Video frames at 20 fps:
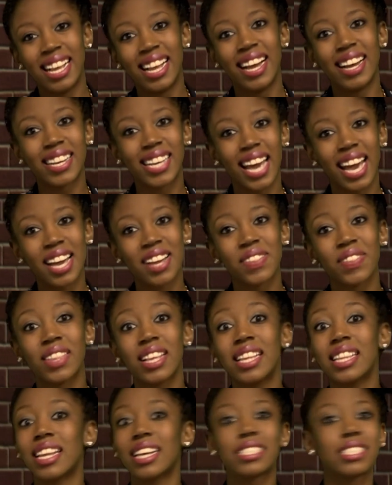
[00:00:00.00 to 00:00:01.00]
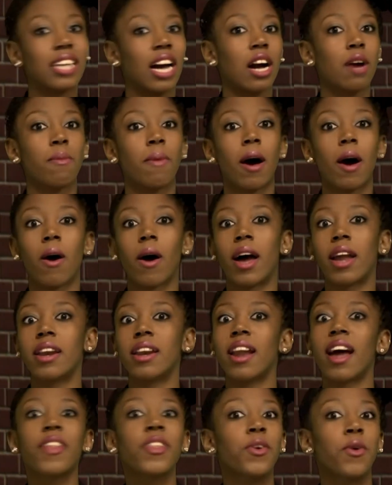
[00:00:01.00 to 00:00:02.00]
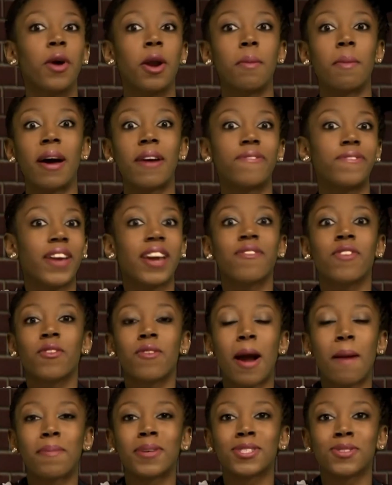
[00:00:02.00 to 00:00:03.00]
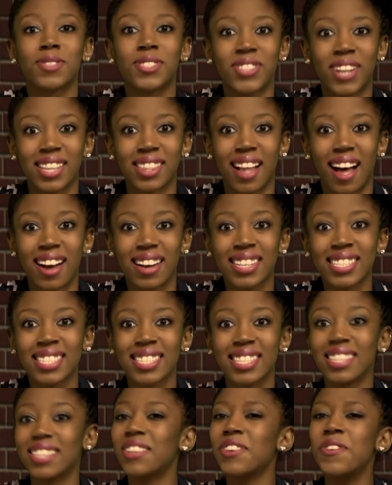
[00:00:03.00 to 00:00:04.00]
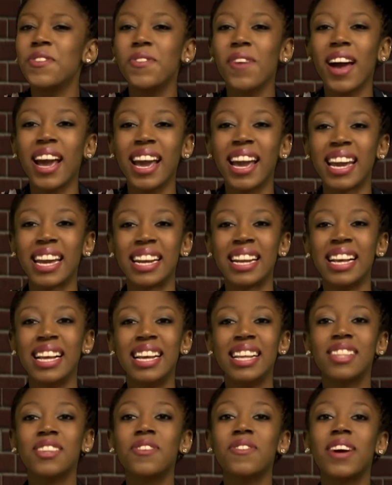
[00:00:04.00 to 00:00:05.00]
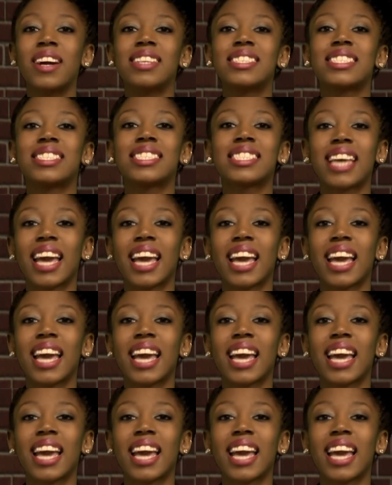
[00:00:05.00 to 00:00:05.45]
Okay, let's talk about another one of my favorite rappers with dreadlocks, Lil Wayne. Lil Wayne just